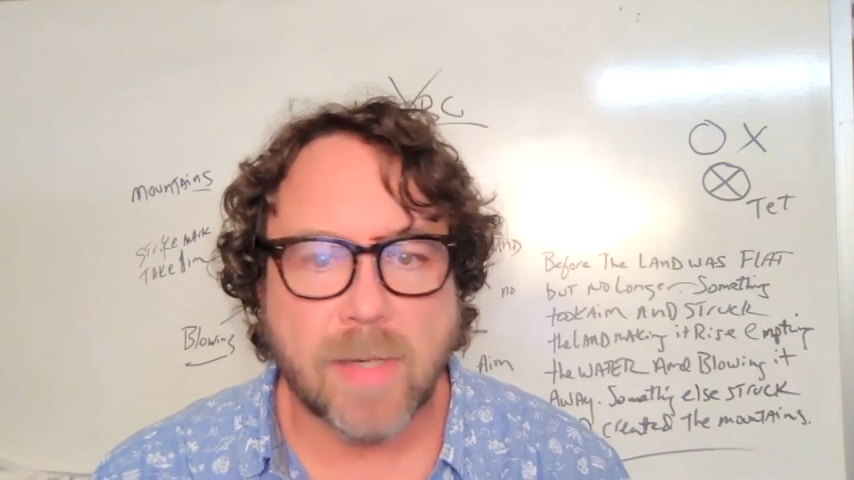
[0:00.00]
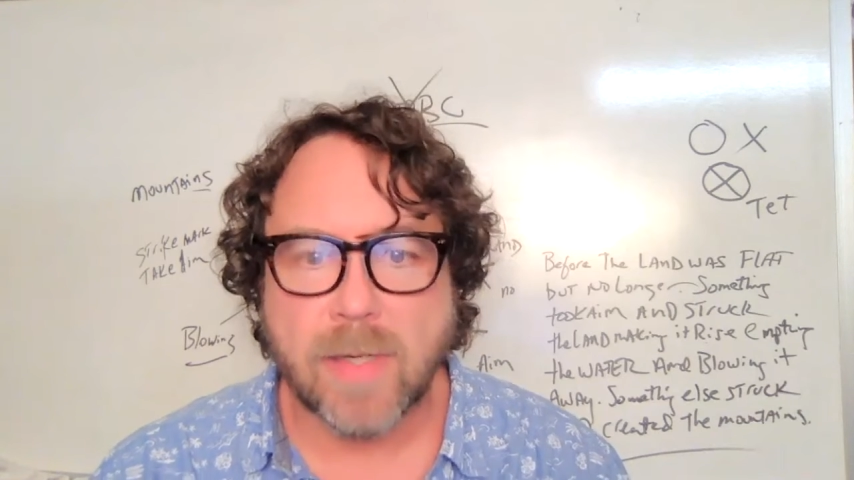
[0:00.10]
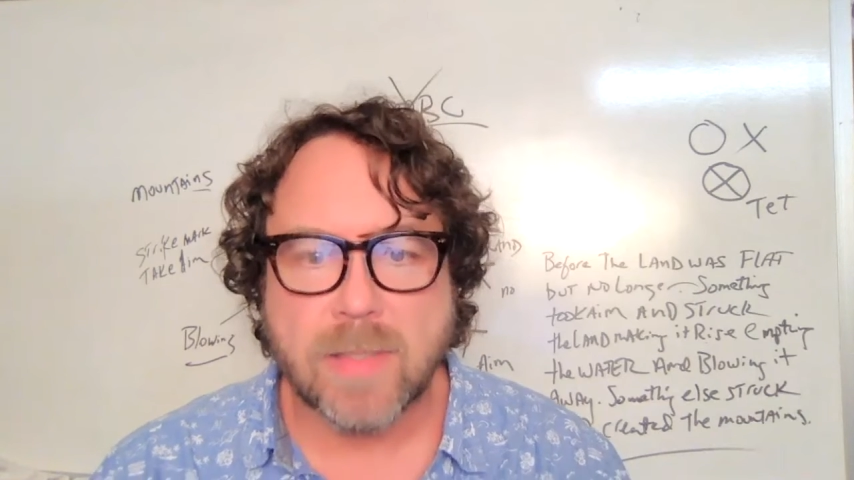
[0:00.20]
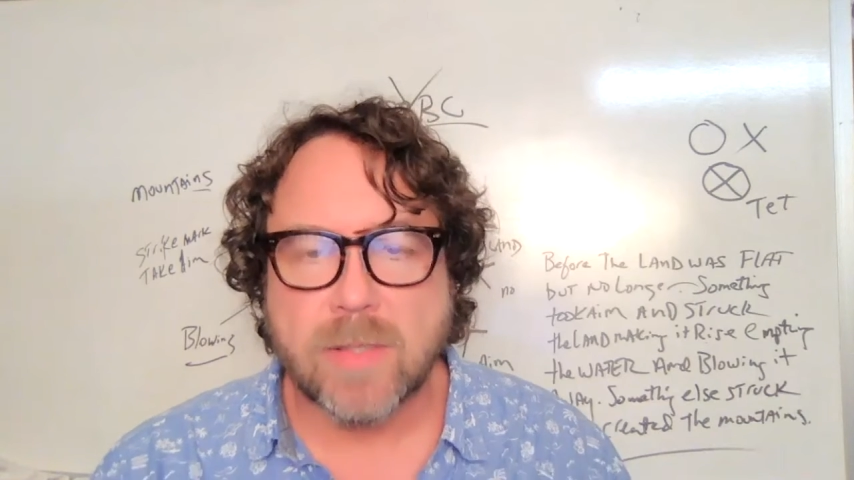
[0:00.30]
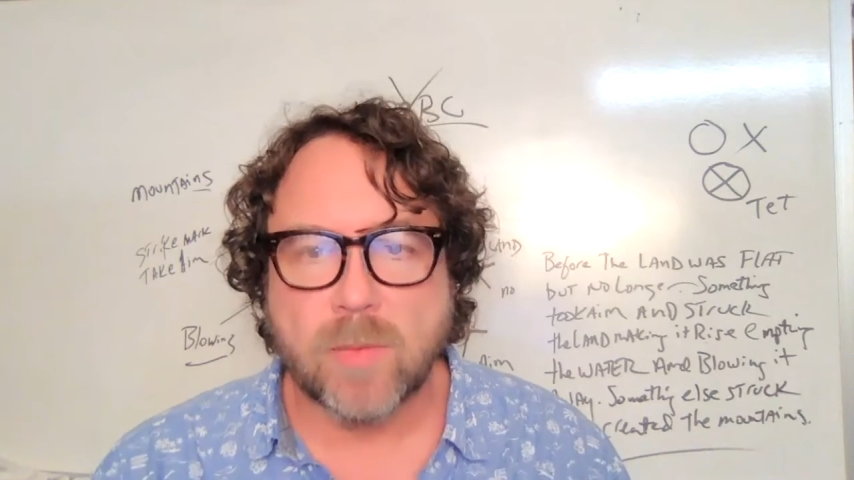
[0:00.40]
I
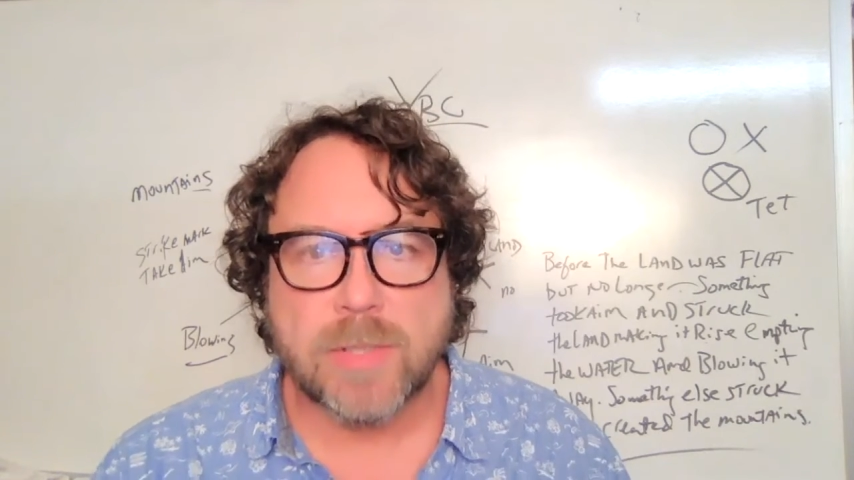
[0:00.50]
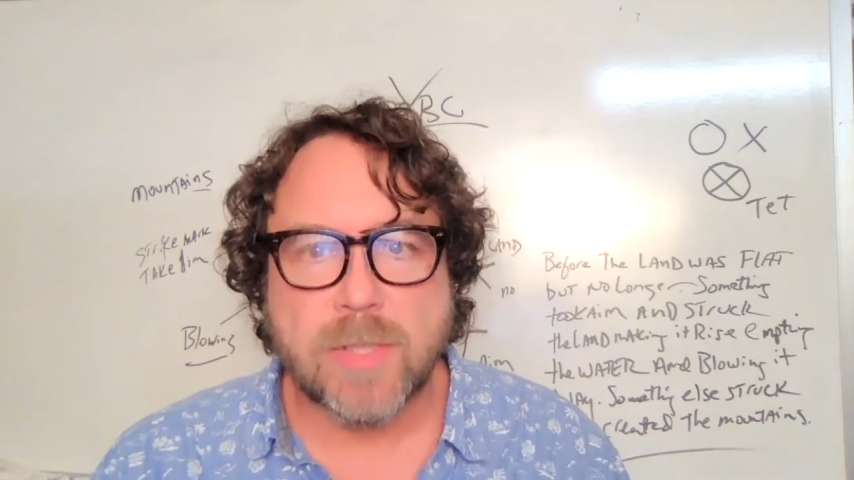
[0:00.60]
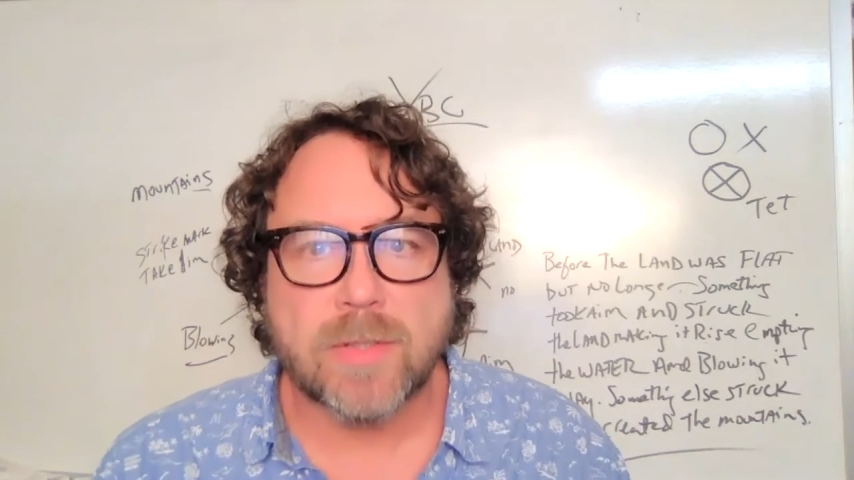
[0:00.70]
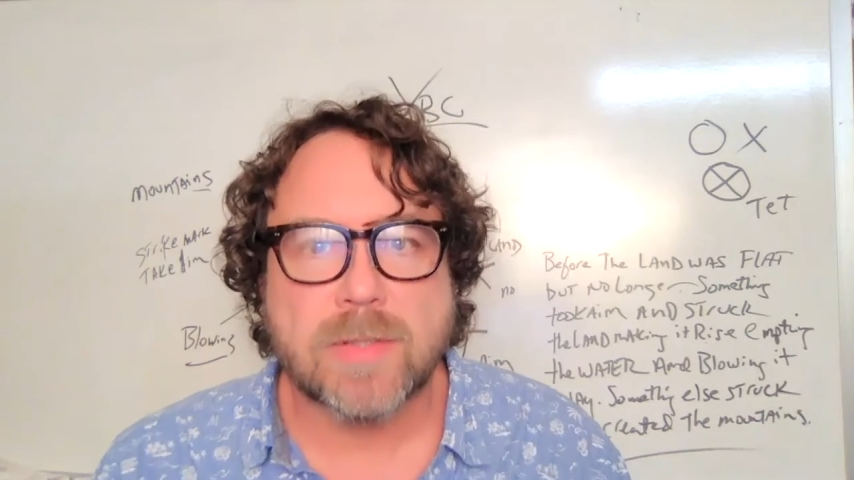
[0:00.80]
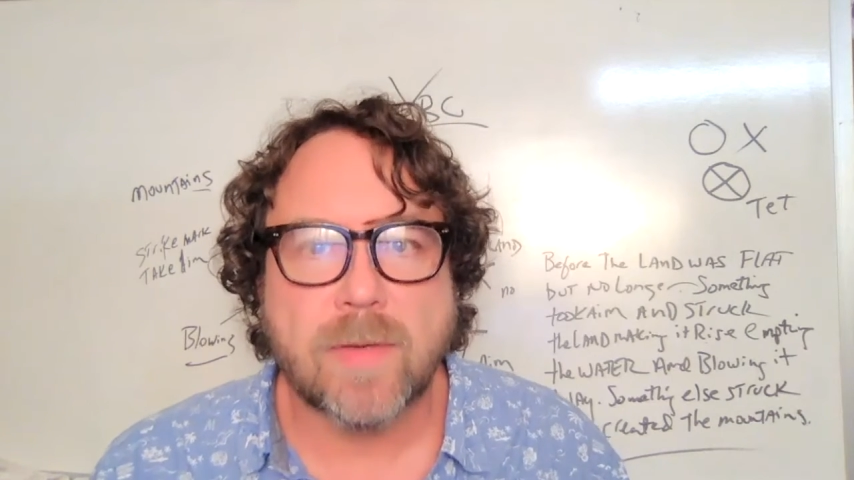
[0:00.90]
got so much
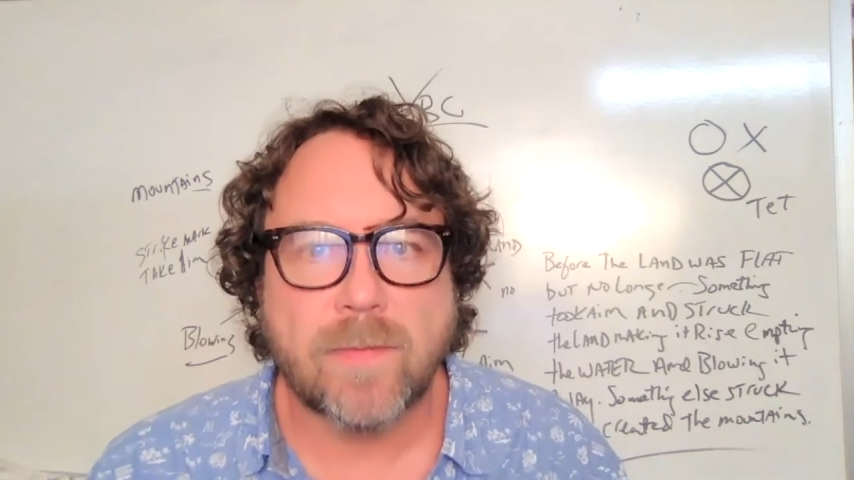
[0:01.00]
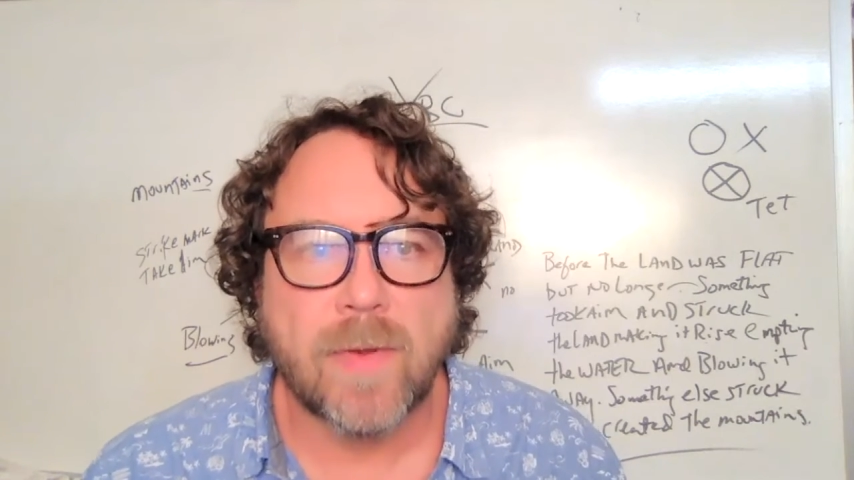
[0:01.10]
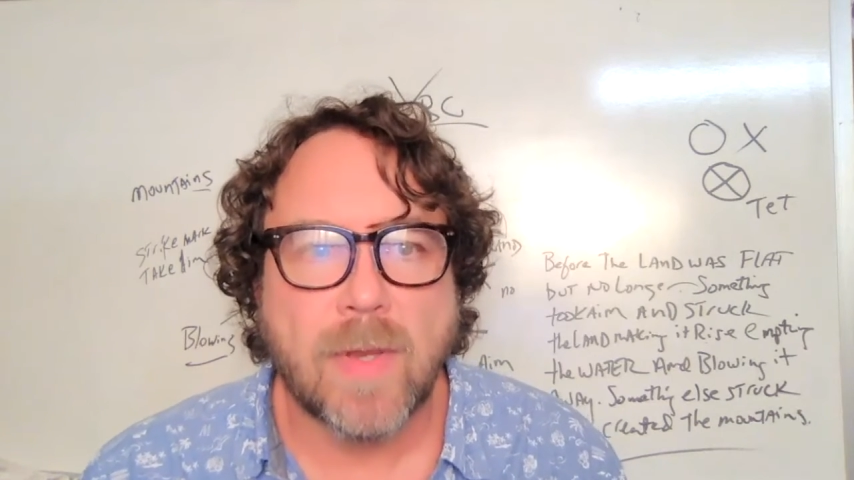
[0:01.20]
other stuff